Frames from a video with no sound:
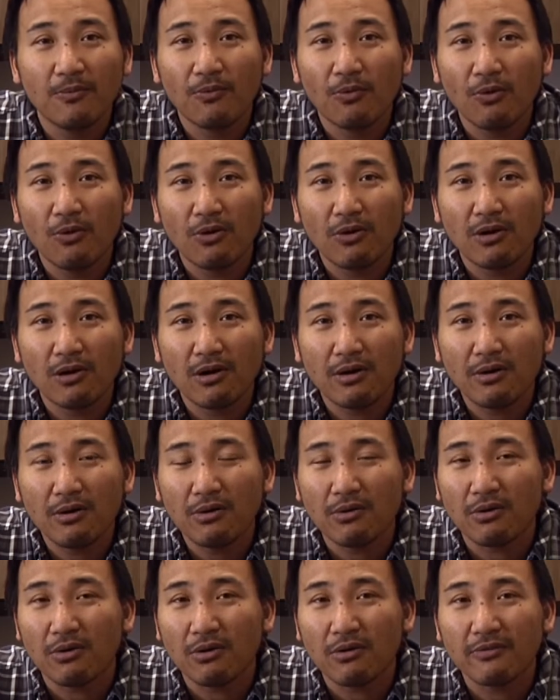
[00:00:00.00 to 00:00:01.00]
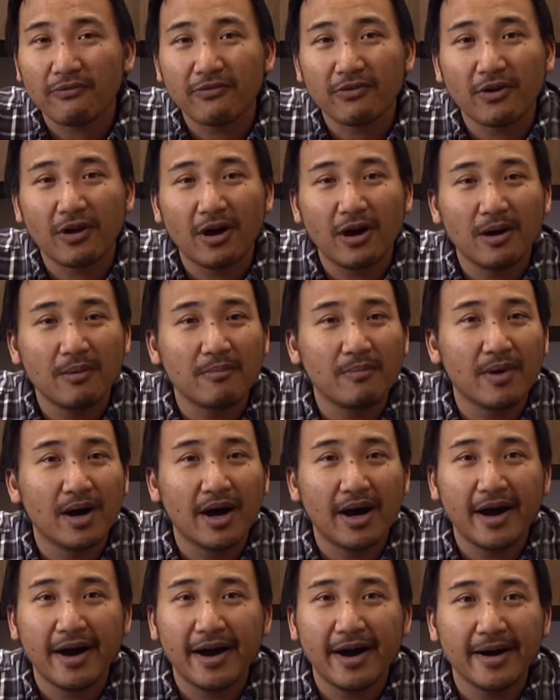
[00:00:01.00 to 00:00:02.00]
war or from
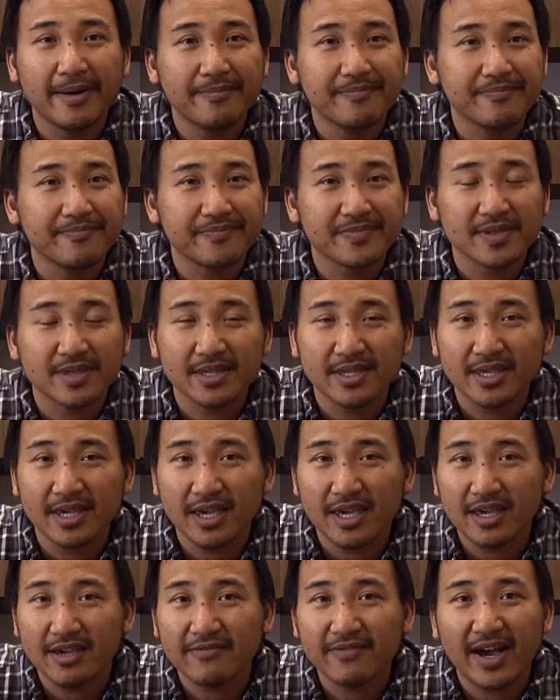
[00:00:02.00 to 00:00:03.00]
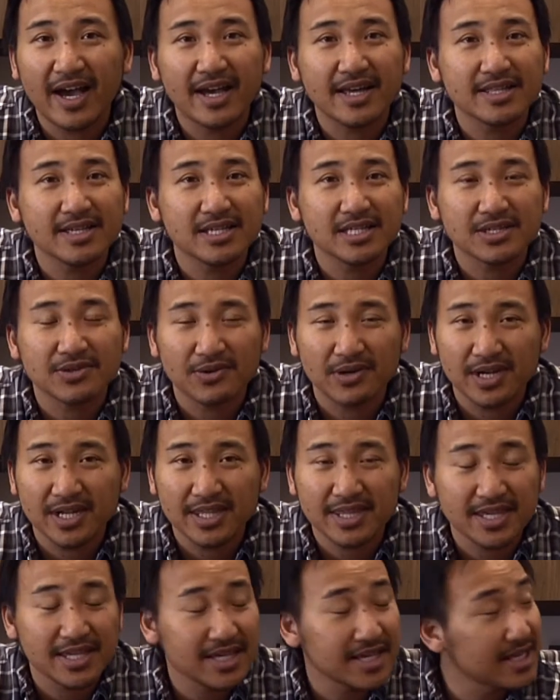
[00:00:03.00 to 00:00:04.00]
gang violence or
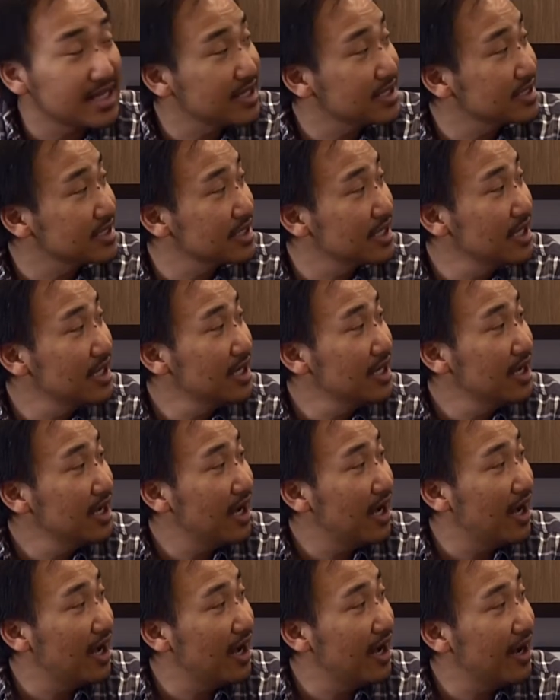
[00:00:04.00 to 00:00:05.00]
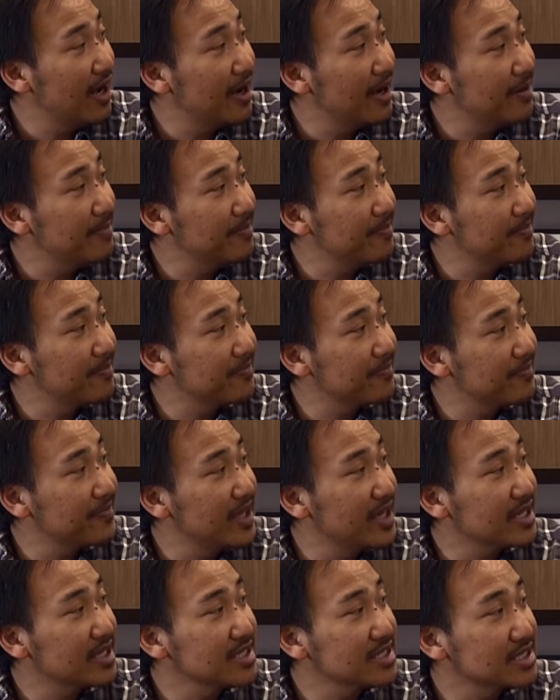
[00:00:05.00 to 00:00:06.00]
anything else,
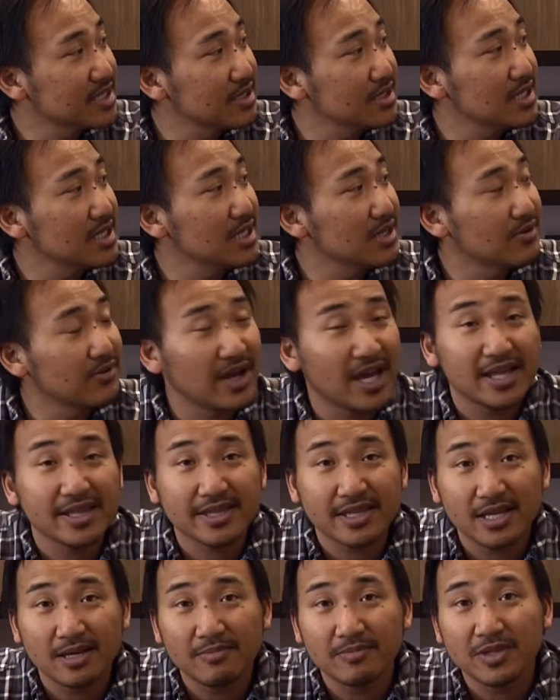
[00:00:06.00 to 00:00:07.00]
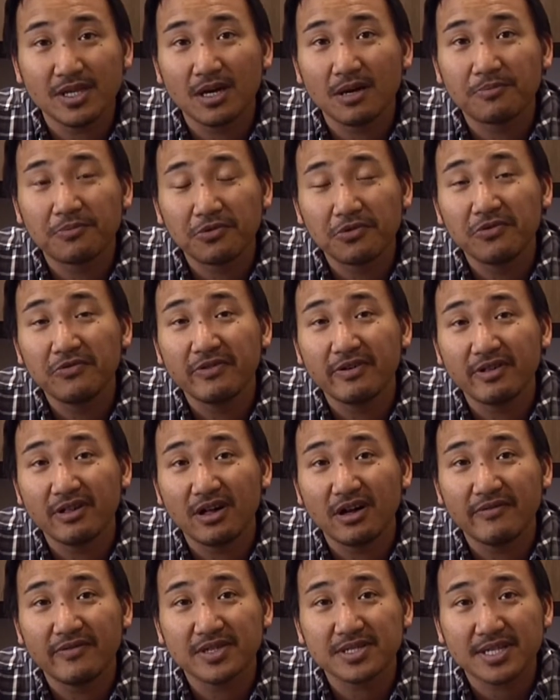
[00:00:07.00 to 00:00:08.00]
they can certainly grant them the
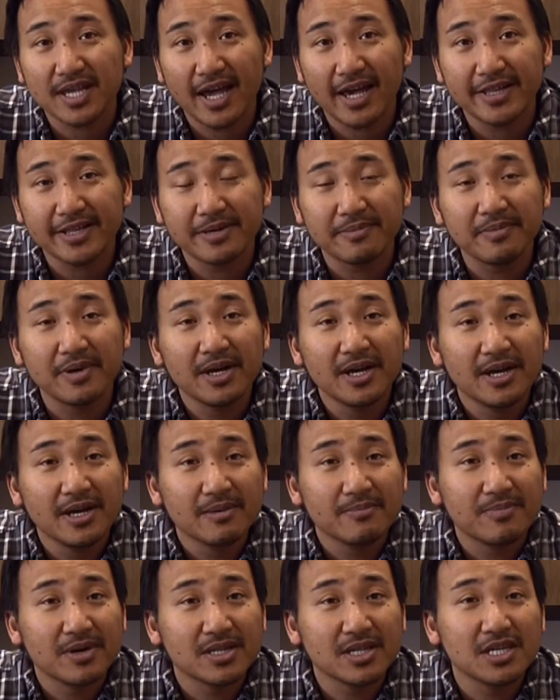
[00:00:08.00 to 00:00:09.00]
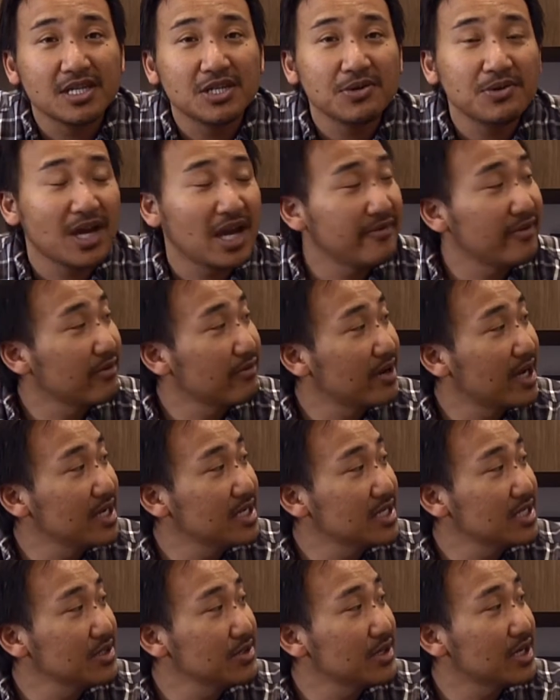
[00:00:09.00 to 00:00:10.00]
approval of asylum, but they do have a
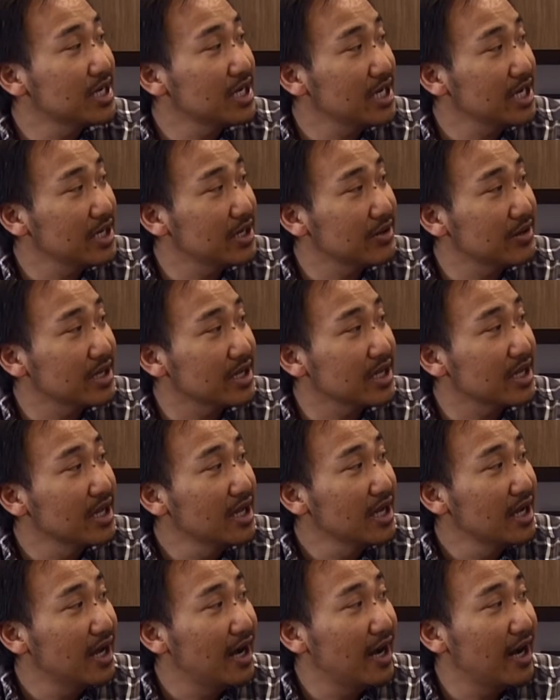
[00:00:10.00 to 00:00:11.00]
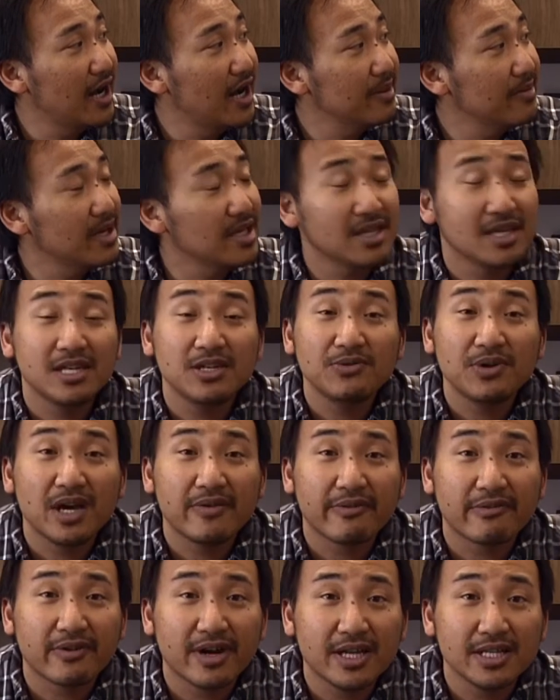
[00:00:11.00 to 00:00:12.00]
right to a hearing, and they do
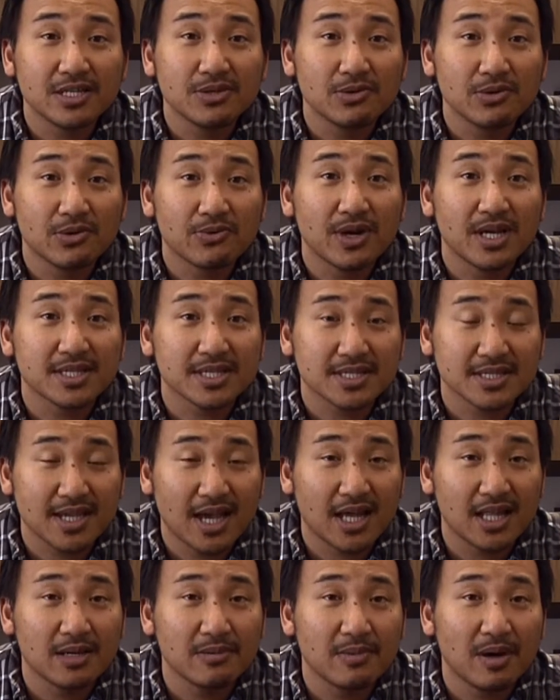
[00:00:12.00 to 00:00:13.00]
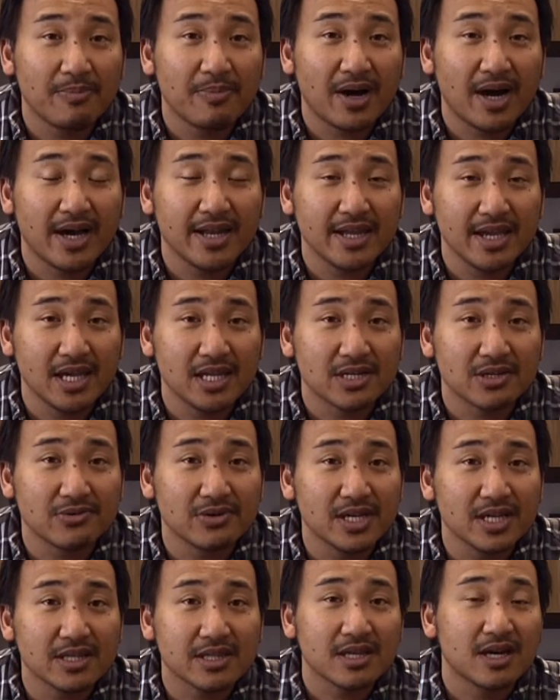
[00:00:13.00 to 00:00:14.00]
have a right to request asylum upon
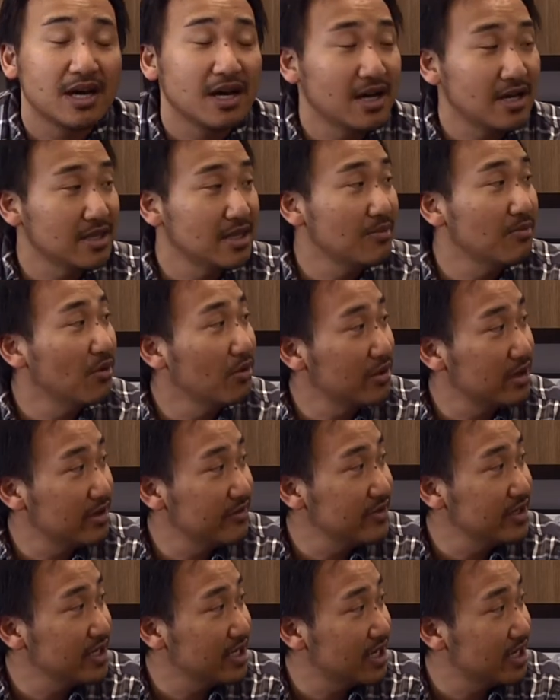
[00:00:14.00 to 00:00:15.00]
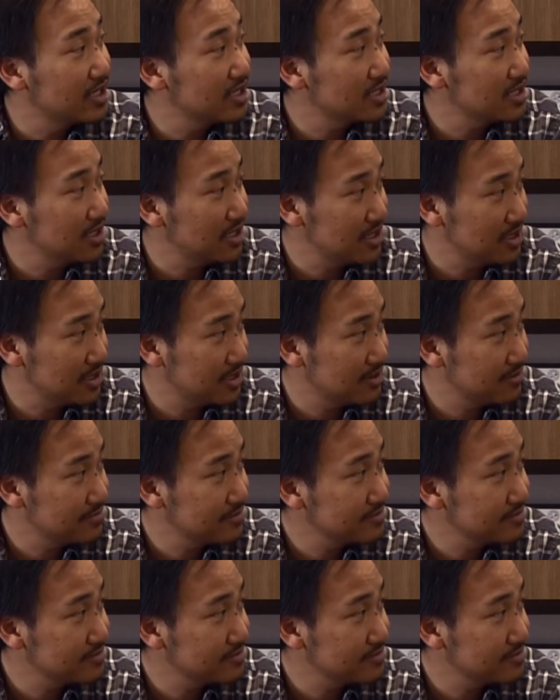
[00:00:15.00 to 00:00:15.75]
entering the border of the United States.